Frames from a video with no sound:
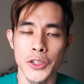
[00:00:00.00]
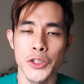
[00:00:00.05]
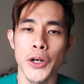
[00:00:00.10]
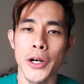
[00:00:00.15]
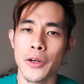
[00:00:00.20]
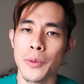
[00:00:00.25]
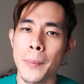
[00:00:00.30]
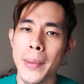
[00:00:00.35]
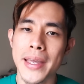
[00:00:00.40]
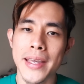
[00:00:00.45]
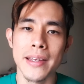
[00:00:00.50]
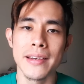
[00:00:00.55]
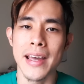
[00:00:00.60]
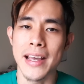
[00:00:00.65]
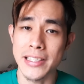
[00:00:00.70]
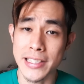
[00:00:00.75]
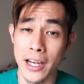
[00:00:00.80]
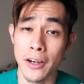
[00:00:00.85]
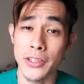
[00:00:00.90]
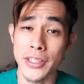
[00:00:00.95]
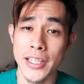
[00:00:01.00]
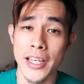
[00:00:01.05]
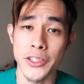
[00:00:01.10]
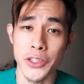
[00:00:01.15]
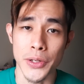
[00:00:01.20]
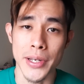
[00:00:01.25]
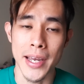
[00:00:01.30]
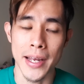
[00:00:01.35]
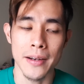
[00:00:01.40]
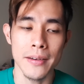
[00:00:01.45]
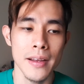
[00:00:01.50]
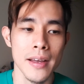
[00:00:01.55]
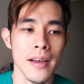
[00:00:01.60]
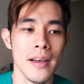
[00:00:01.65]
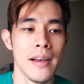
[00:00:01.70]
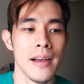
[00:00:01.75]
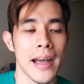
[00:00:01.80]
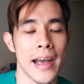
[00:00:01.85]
try to make it as healthy as you can